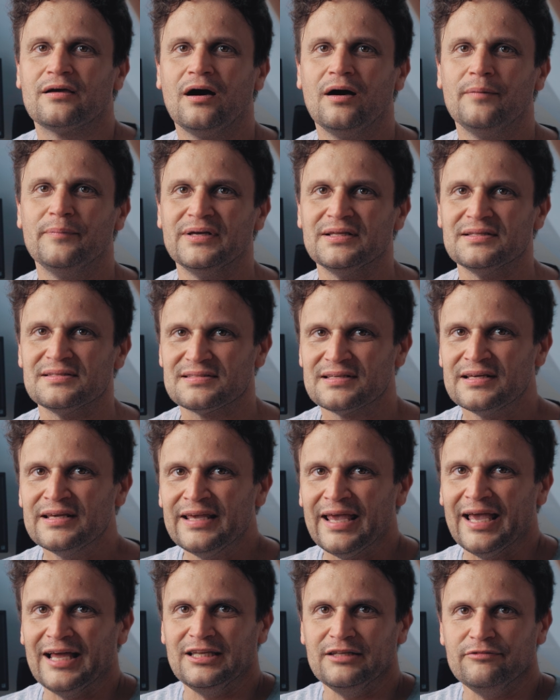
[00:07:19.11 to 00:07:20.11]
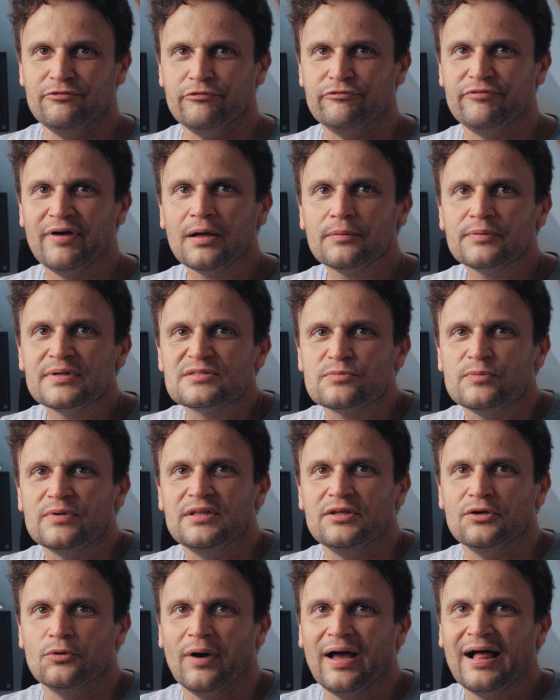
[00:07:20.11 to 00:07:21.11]
comments, and if you found this
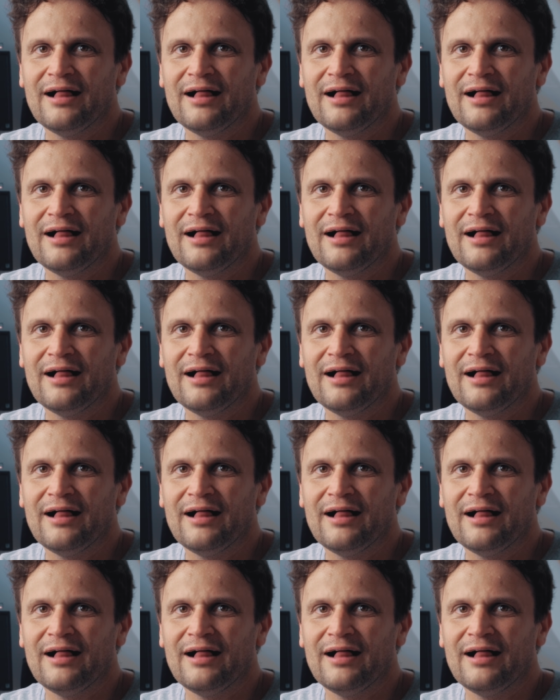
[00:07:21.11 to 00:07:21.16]
video